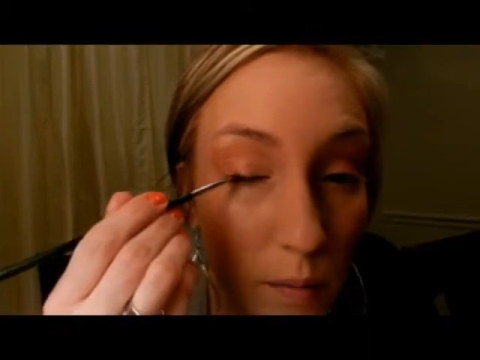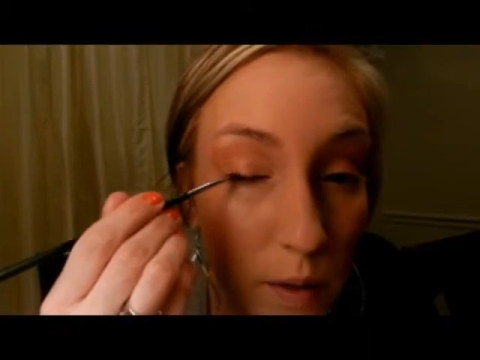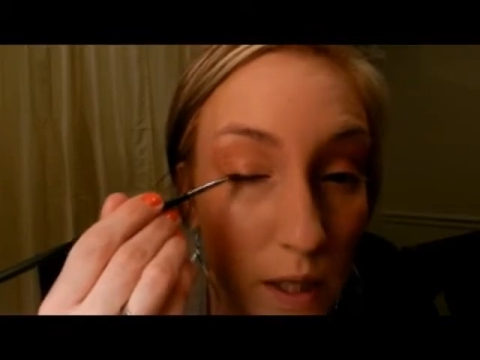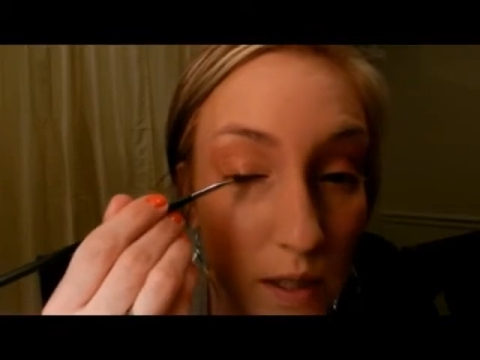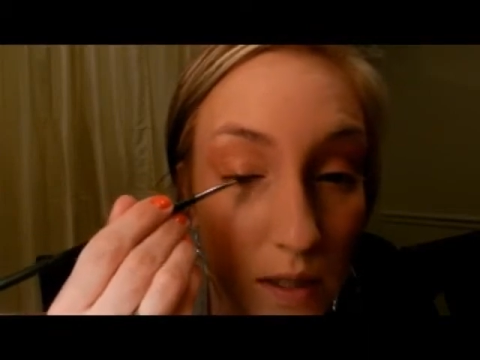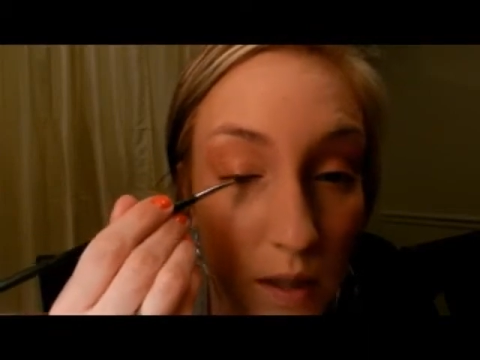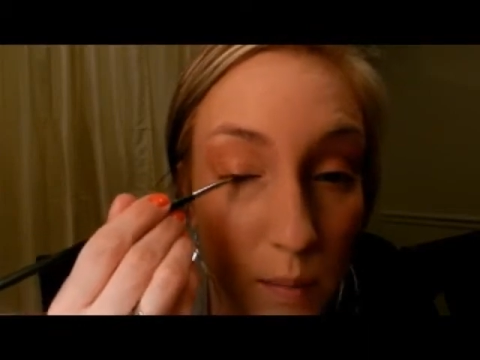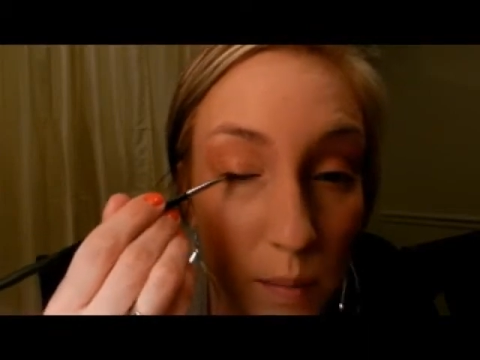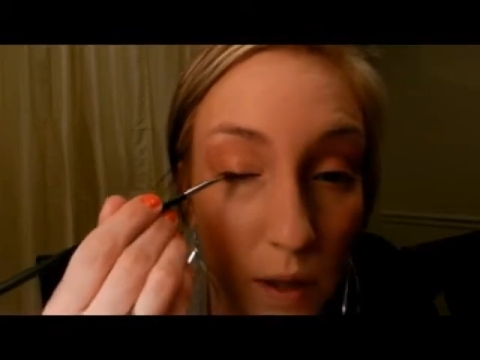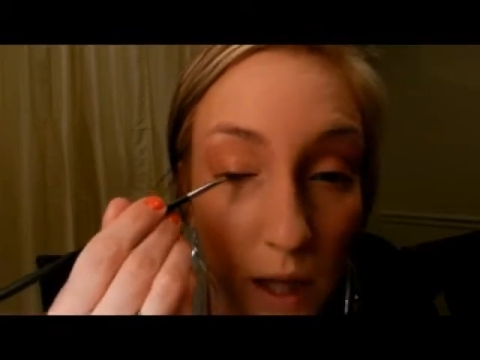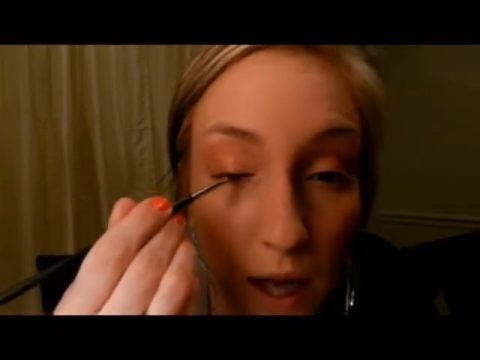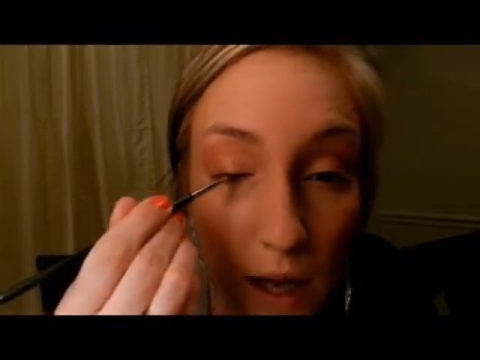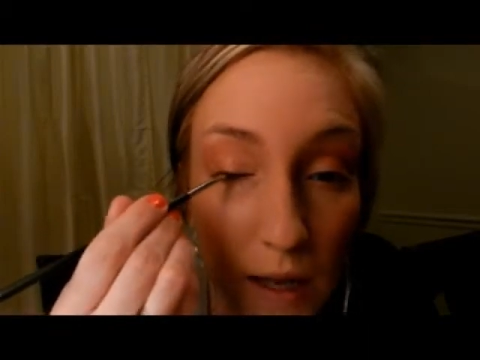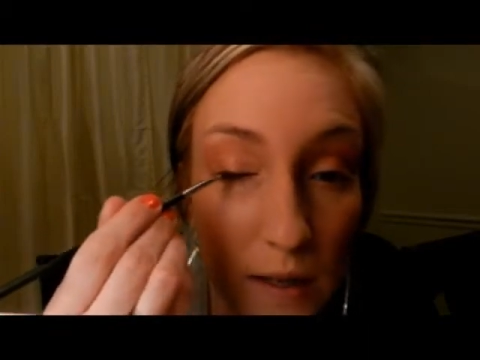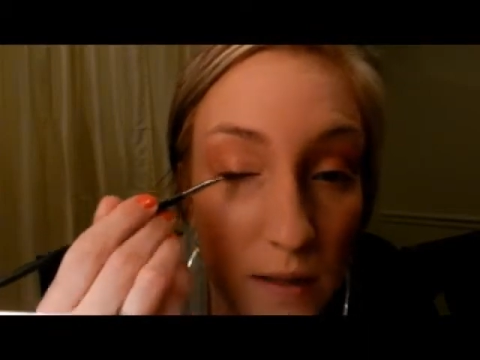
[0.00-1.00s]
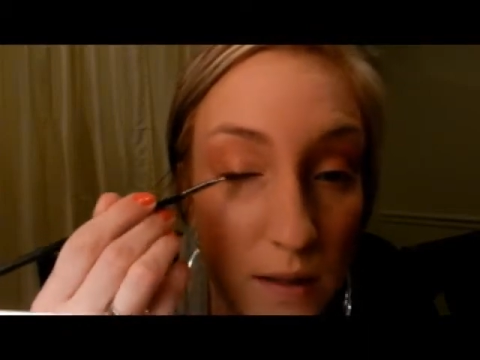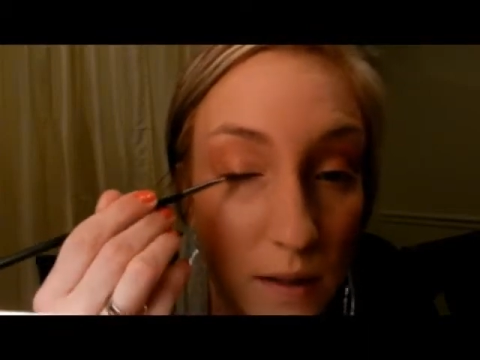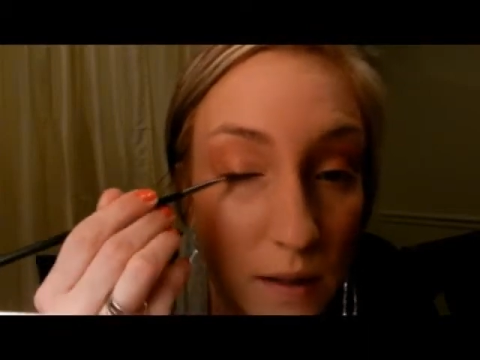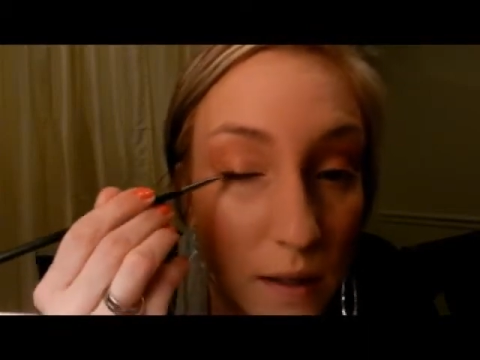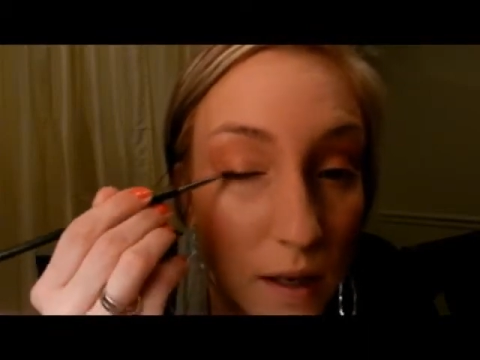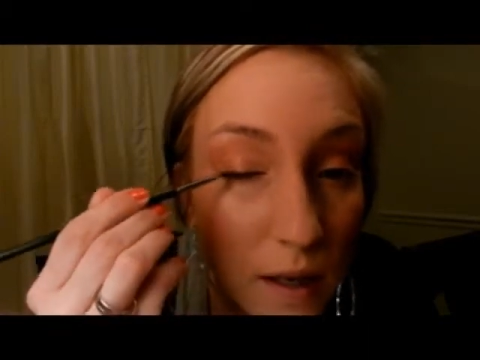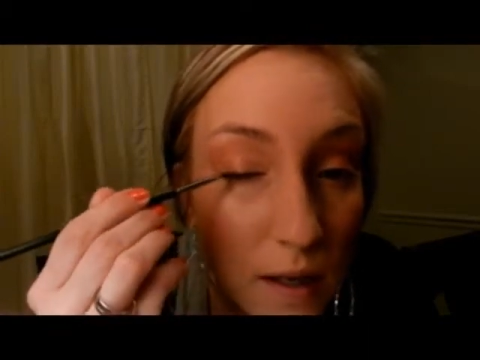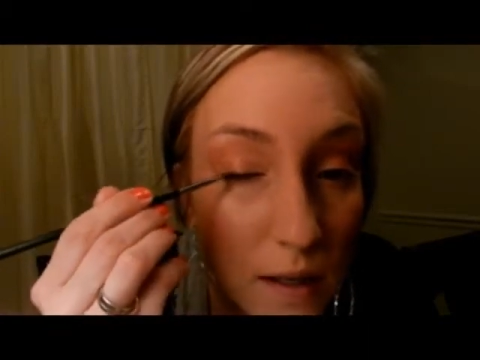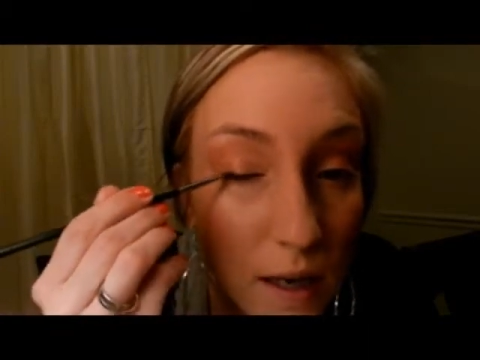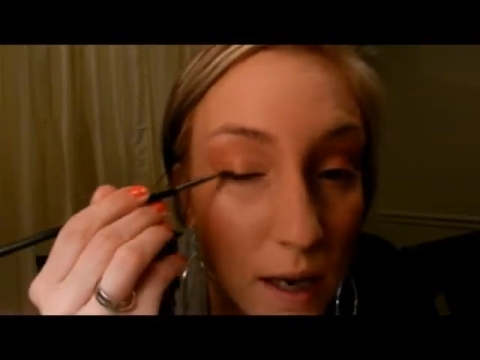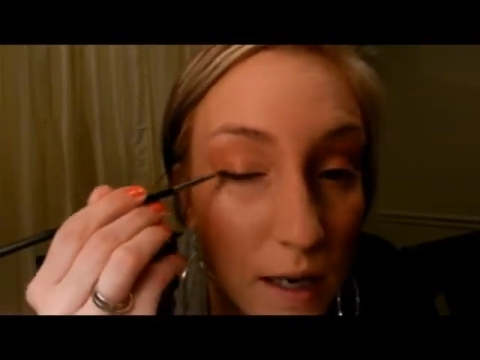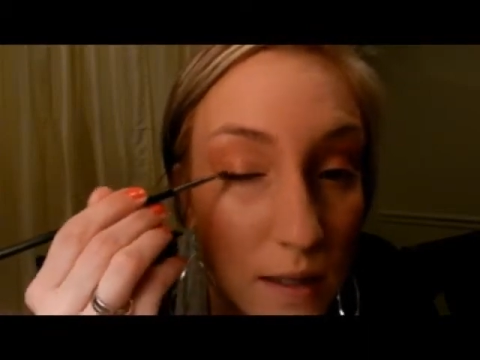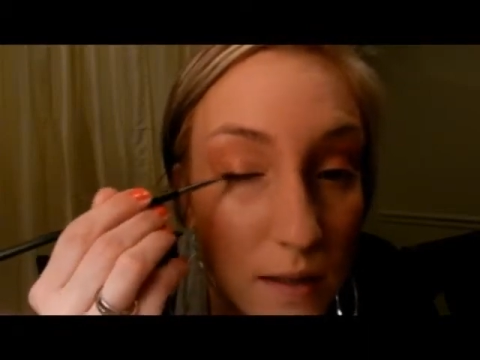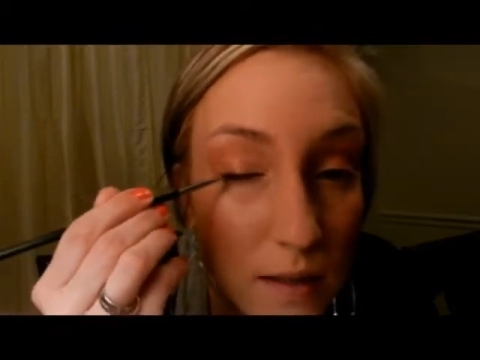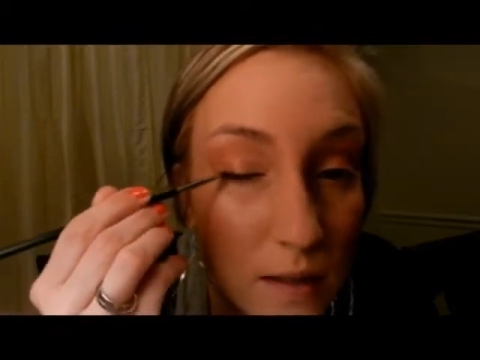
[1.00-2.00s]
because it applies a
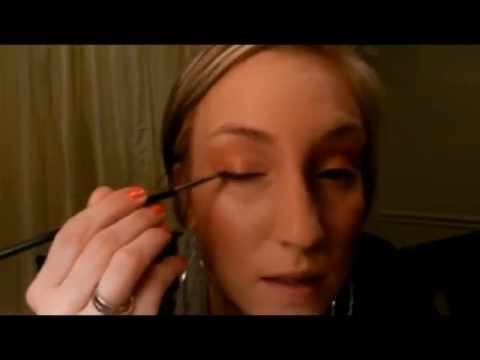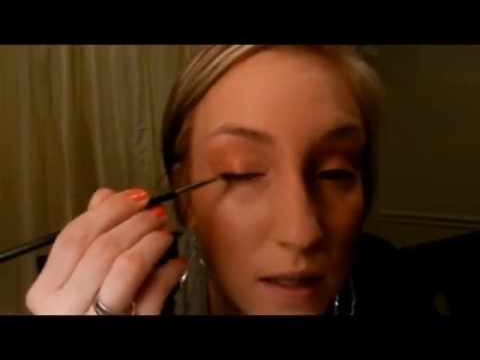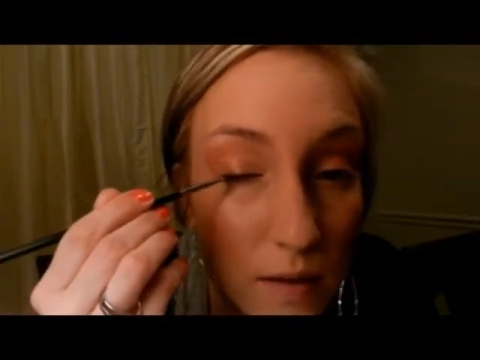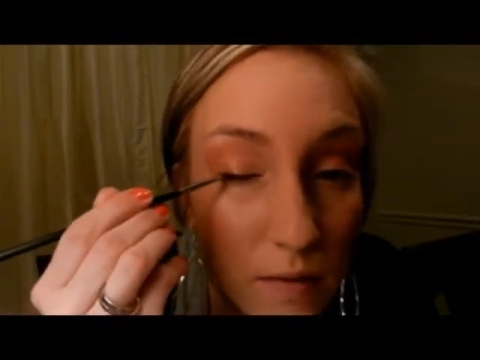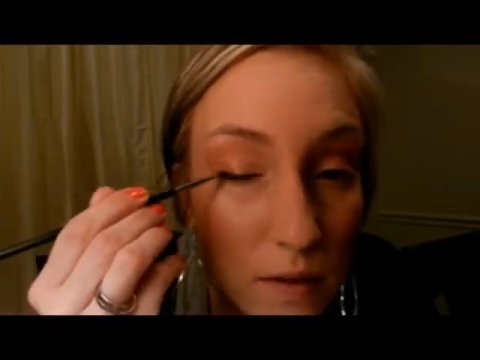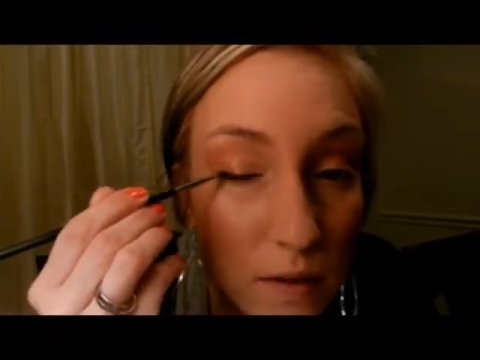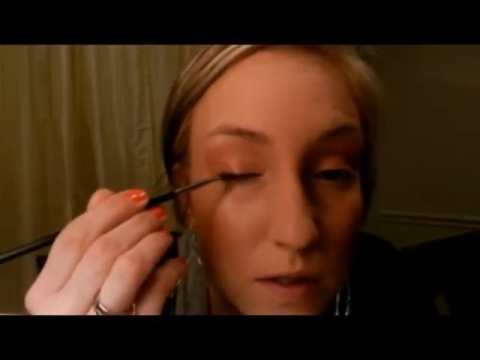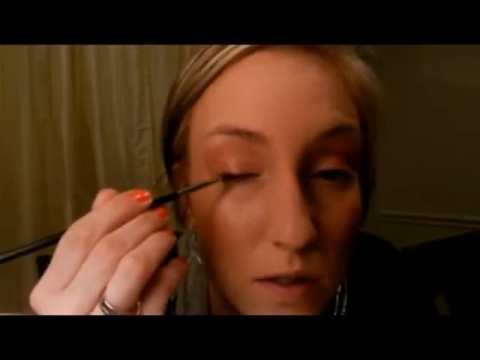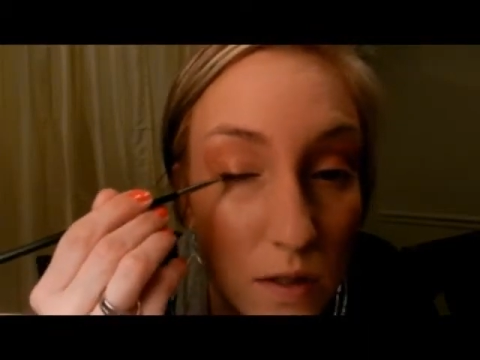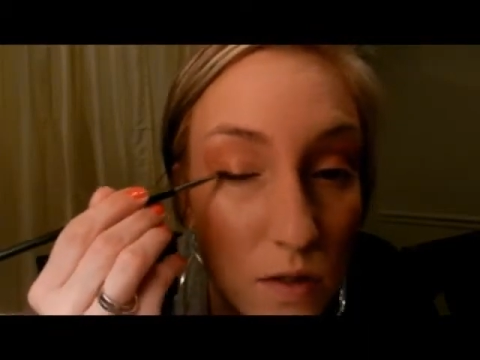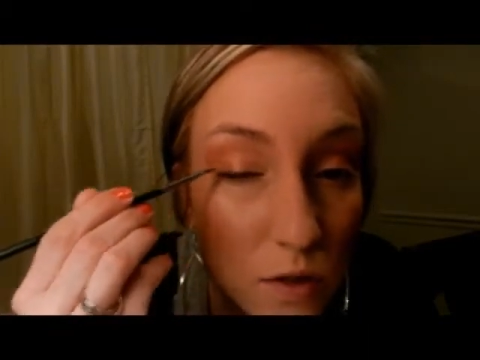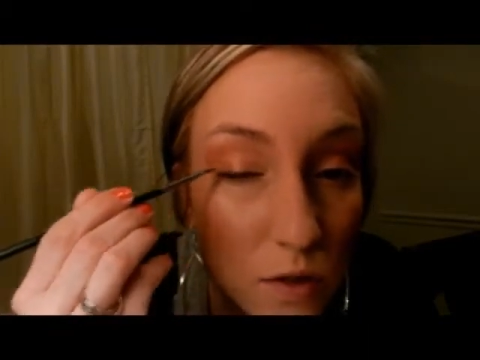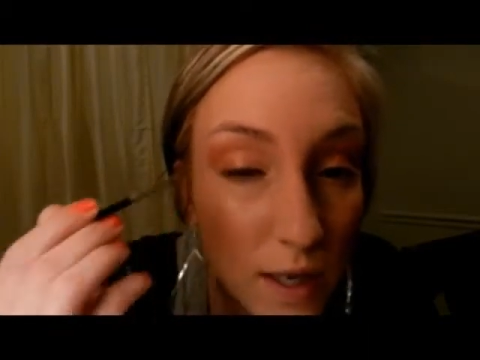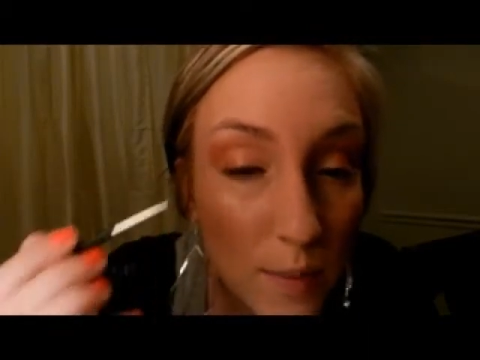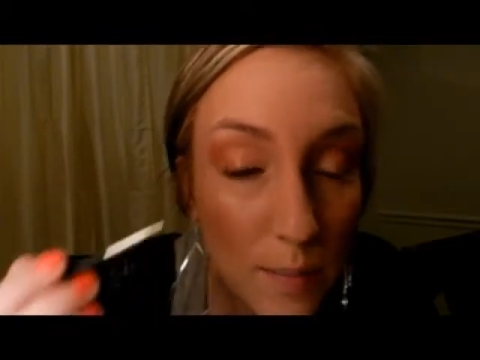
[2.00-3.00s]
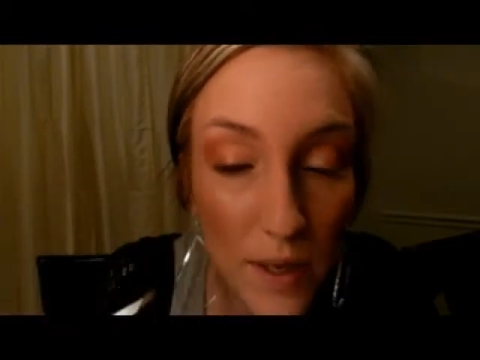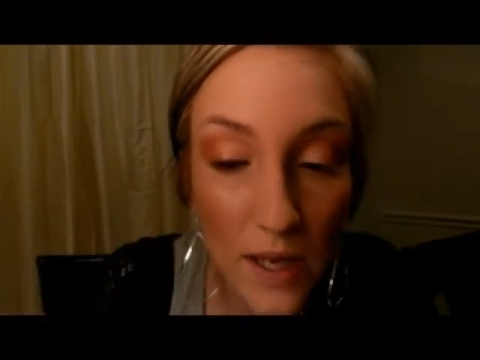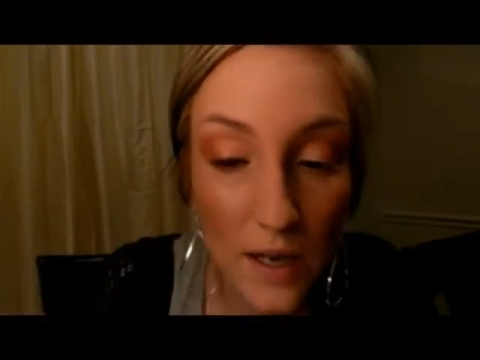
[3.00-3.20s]
nice even strip,